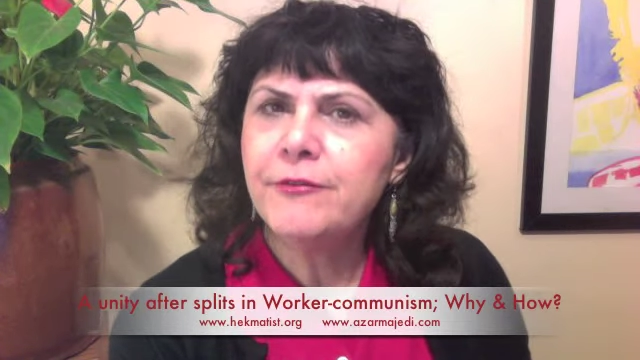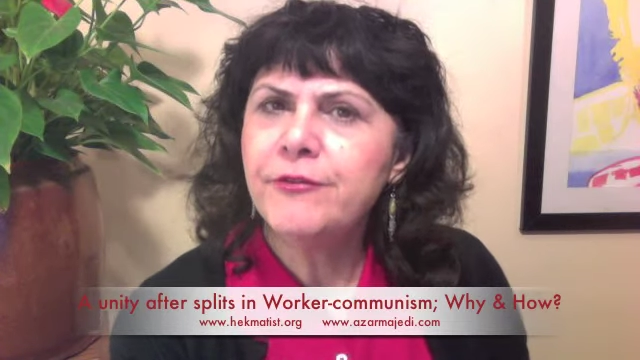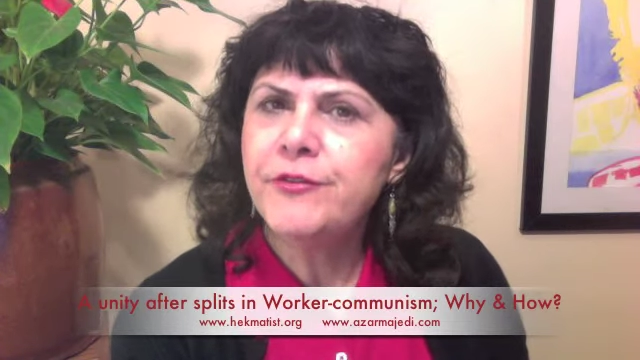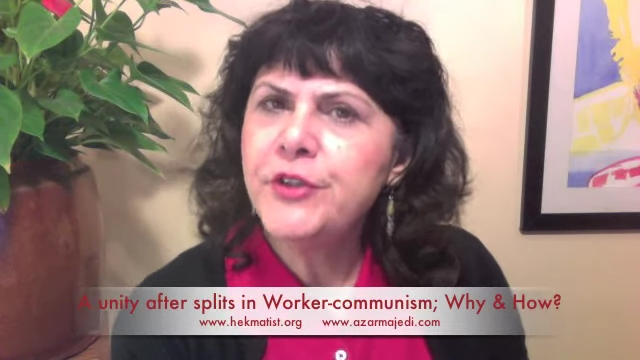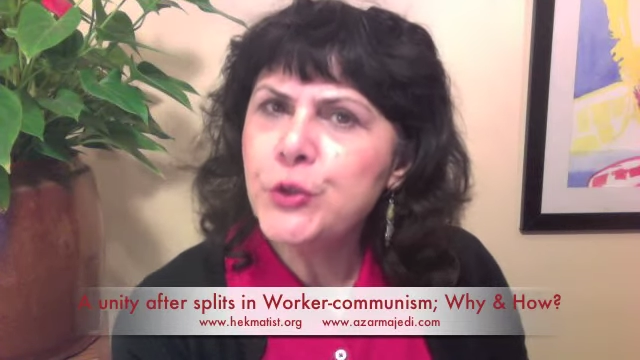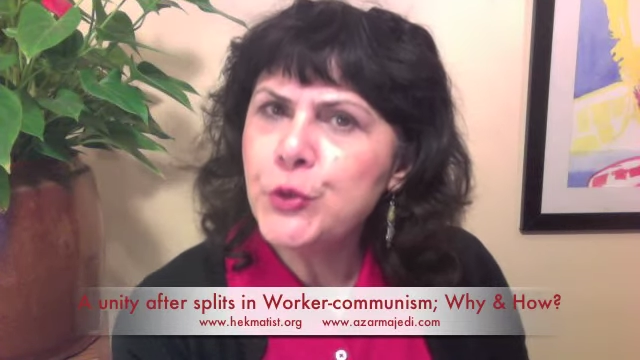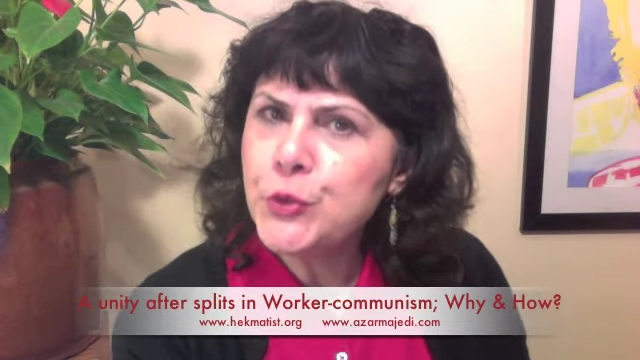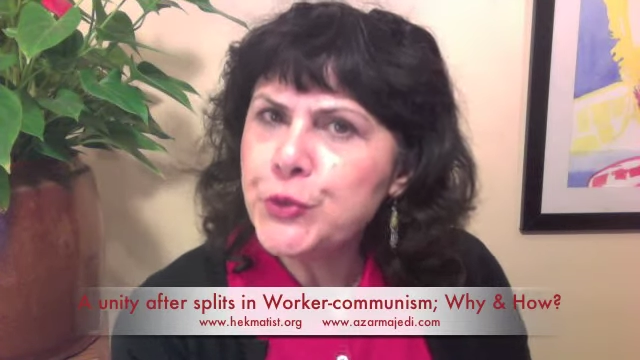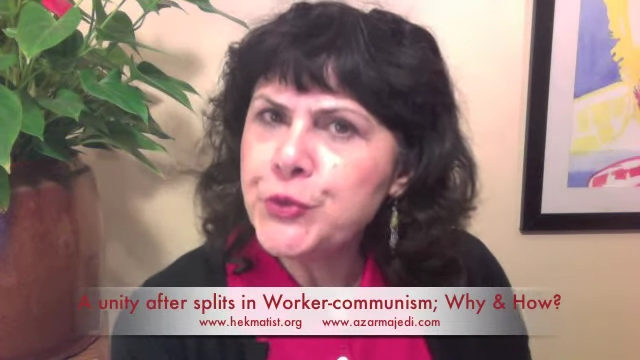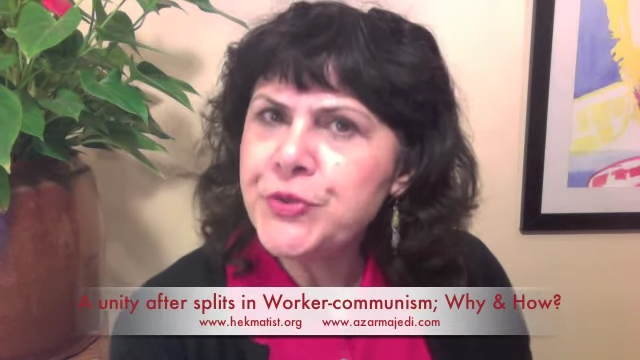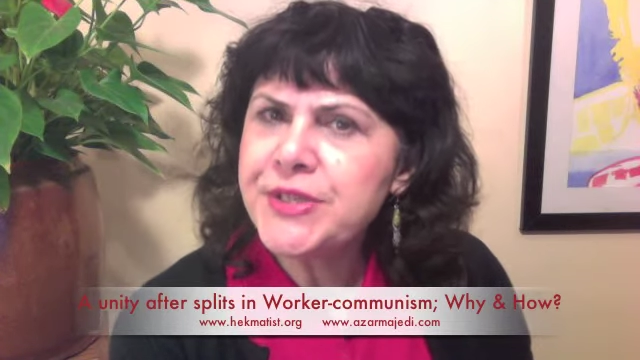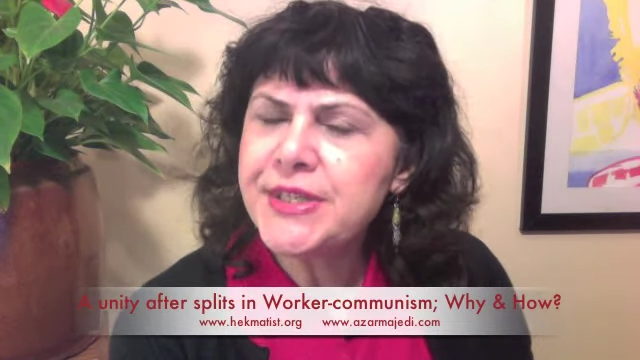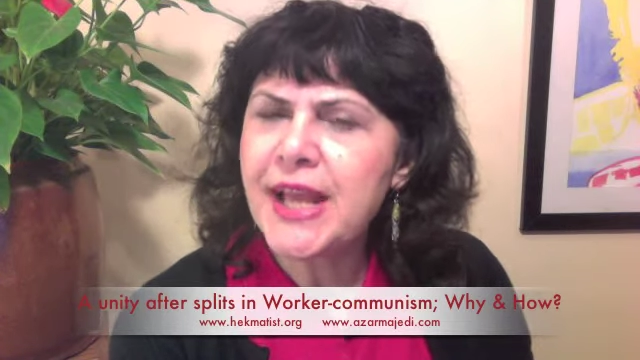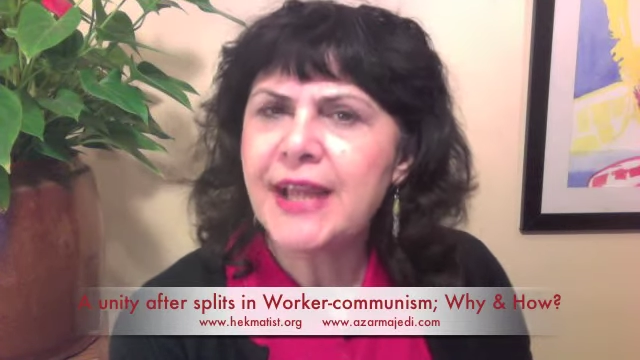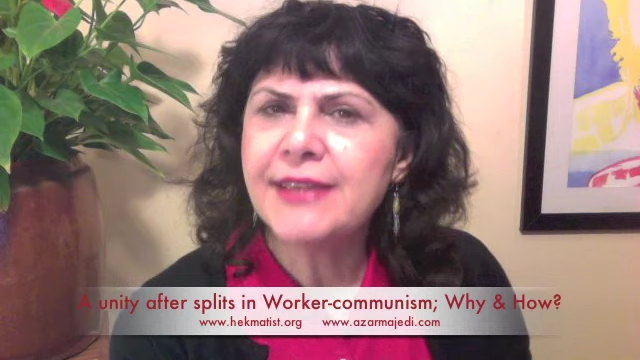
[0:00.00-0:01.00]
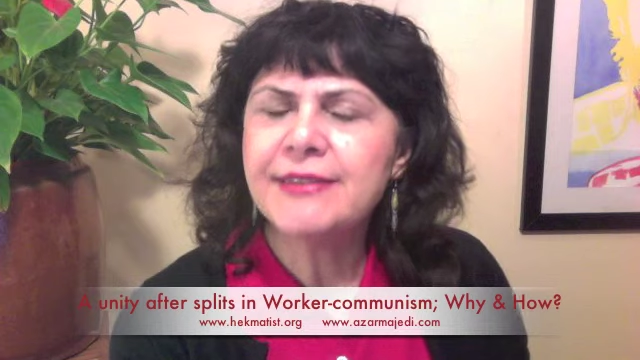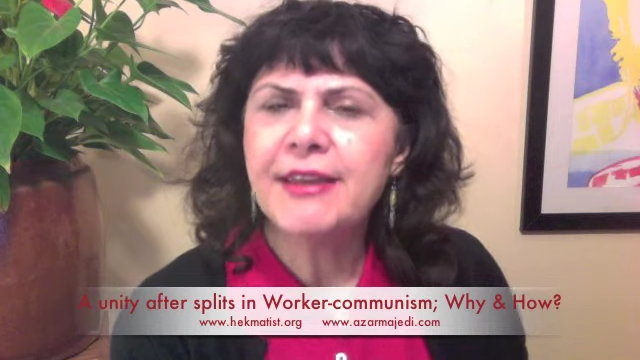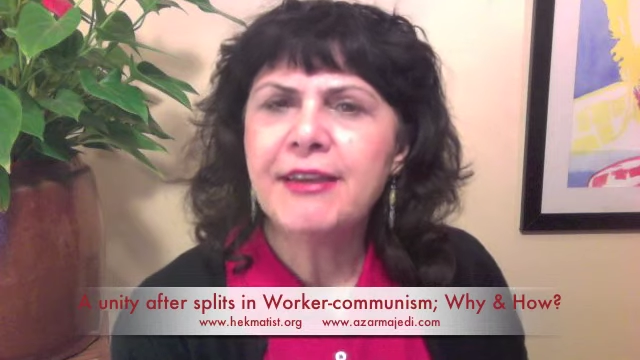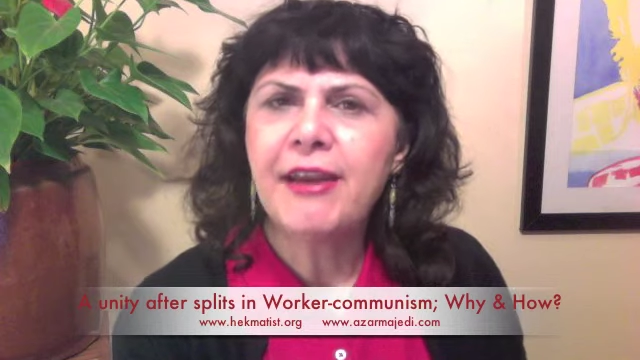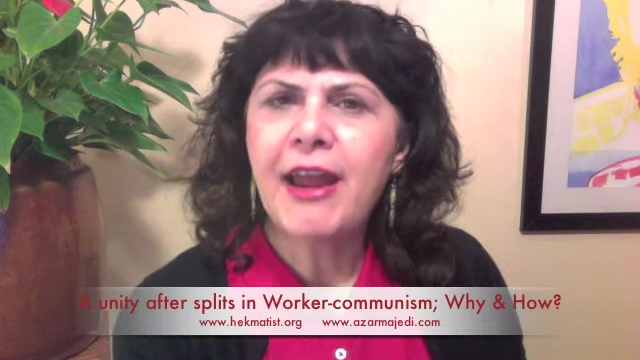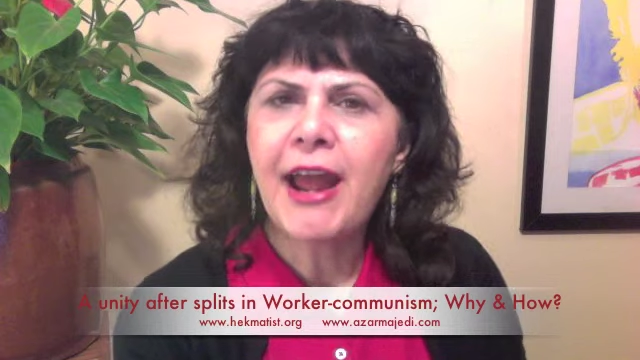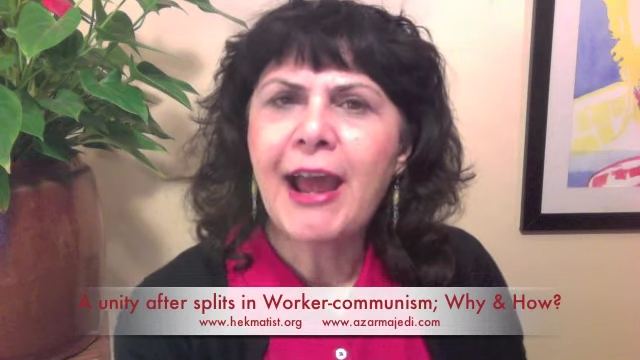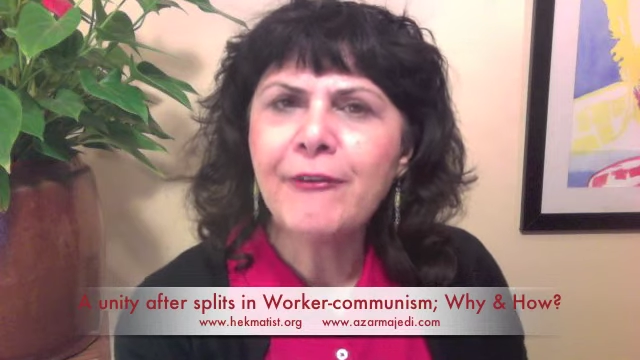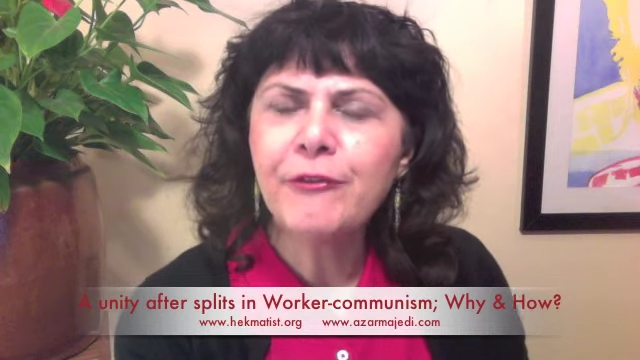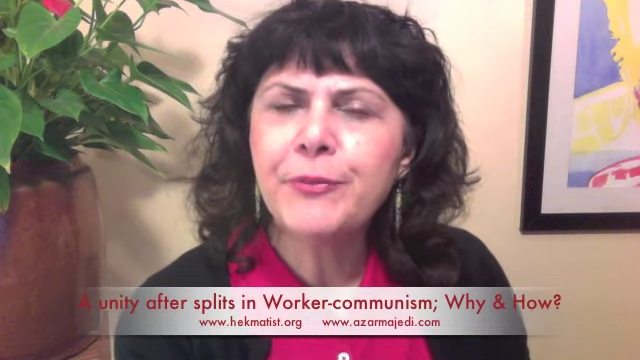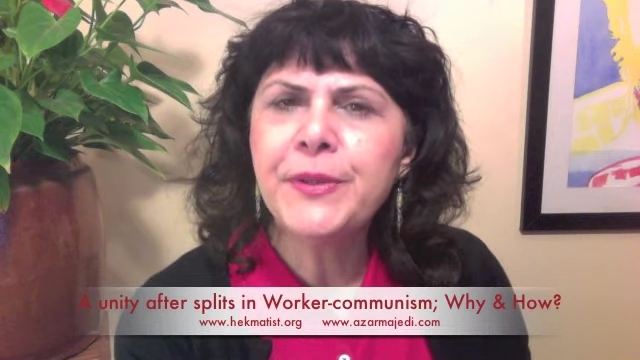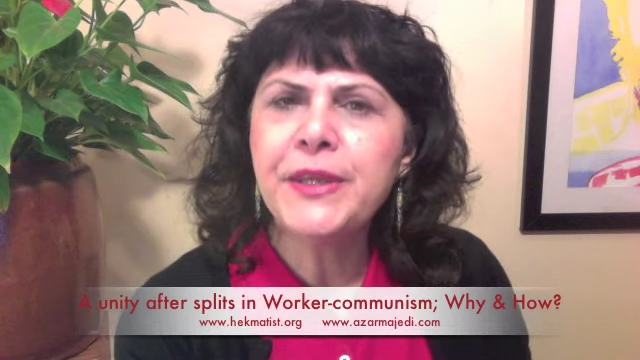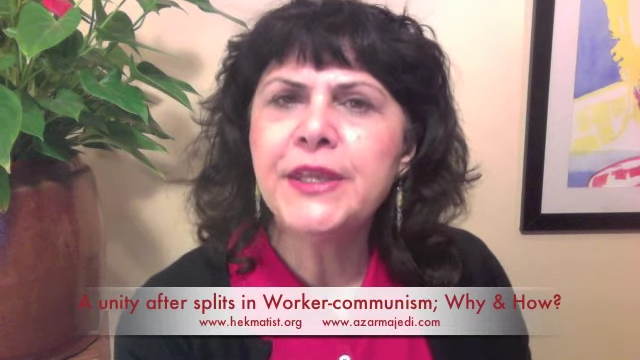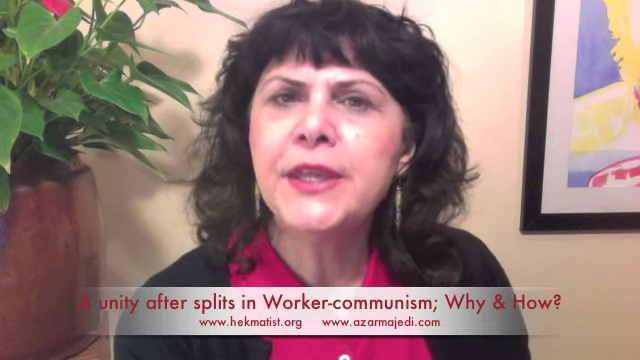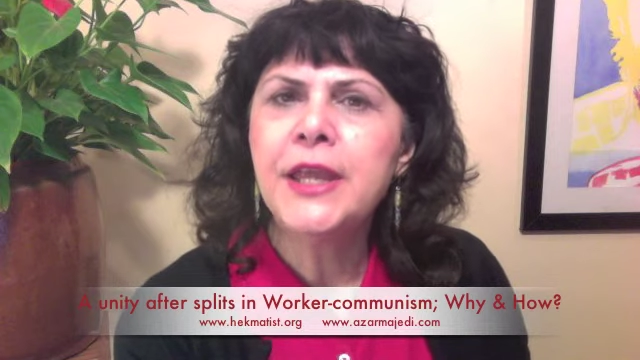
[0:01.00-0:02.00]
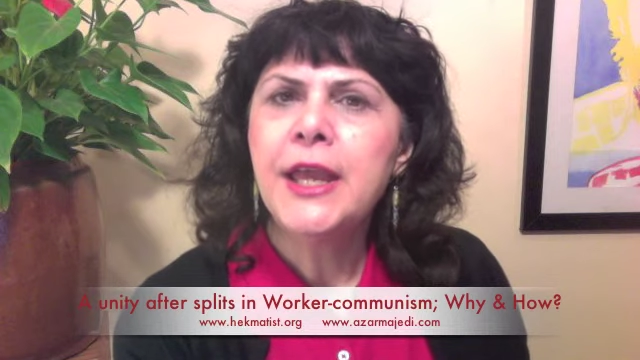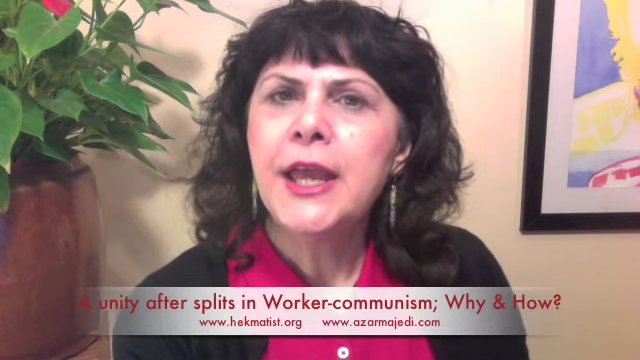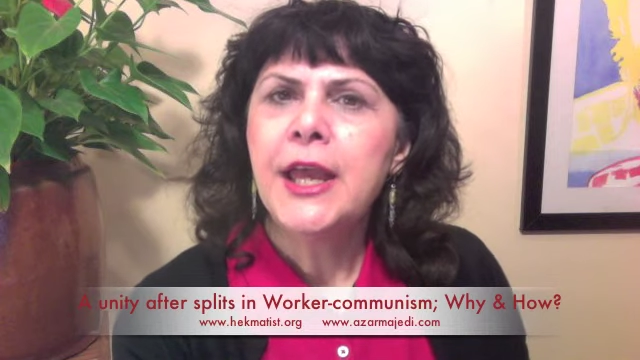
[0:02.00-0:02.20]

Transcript: views and there have been